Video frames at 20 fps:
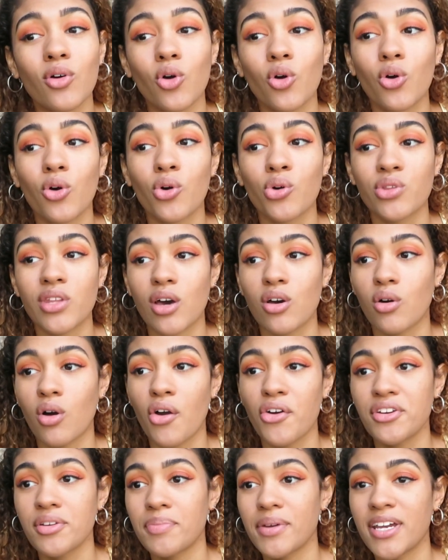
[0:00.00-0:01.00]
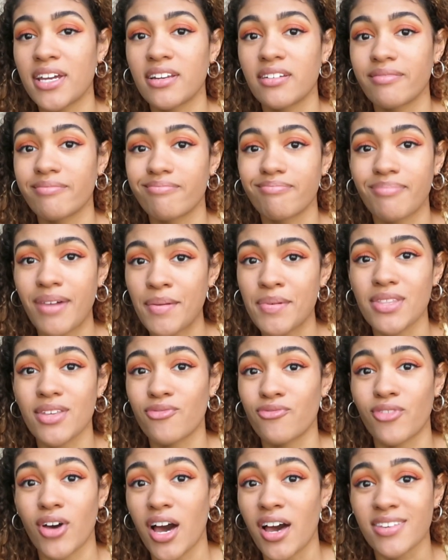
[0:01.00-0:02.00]
or they'll only be in maybe the
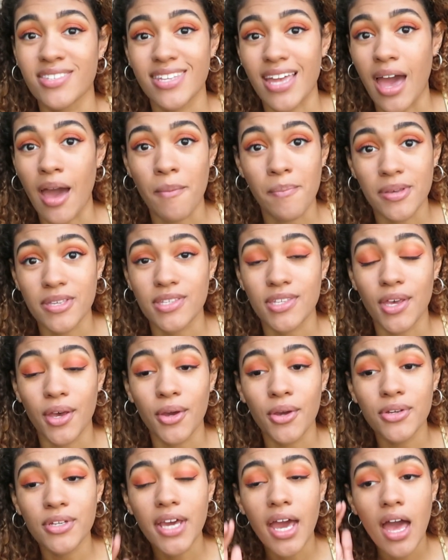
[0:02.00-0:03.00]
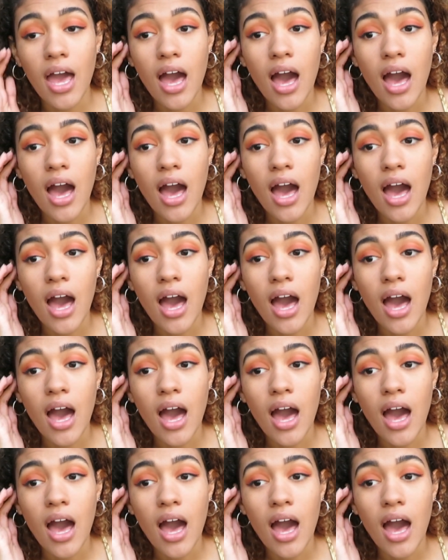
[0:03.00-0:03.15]
first episode.